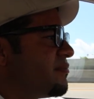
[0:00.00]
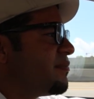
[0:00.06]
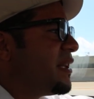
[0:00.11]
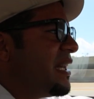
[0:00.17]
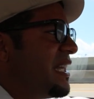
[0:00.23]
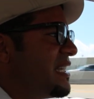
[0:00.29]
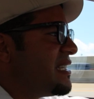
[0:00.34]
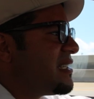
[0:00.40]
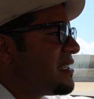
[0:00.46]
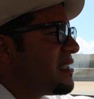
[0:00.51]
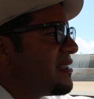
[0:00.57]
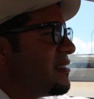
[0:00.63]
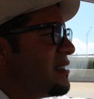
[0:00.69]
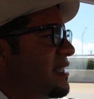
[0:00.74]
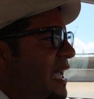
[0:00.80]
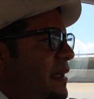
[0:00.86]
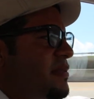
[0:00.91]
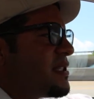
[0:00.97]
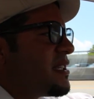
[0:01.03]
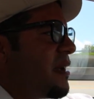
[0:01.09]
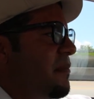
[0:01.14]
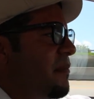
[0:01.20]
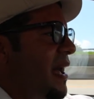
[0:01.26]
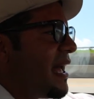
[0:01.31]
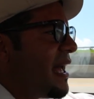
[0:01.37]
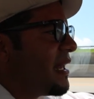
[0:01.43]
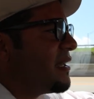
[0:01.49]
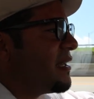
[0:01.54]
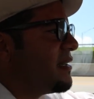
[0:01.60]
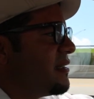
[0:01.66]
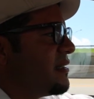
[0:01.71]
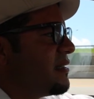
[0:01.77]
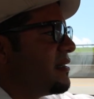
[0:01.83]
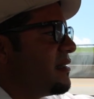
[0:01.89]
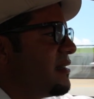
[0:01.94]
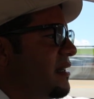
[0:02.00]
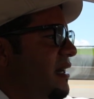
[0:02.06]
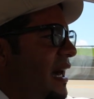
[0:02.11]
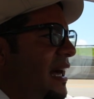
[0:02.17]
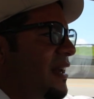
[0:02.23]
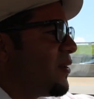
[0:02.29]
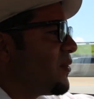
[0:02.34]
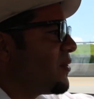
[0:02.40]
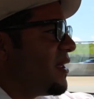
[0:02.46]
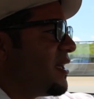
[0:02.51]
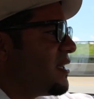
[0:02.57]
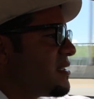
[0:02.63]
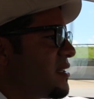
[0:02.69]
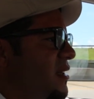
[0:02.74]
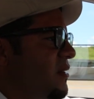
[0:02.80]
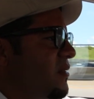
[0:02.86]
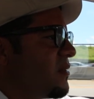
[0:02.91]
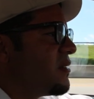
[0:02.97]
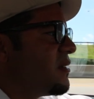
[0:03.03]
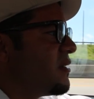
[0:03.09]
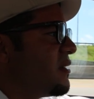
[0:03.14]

Please name somebody. I don't think so.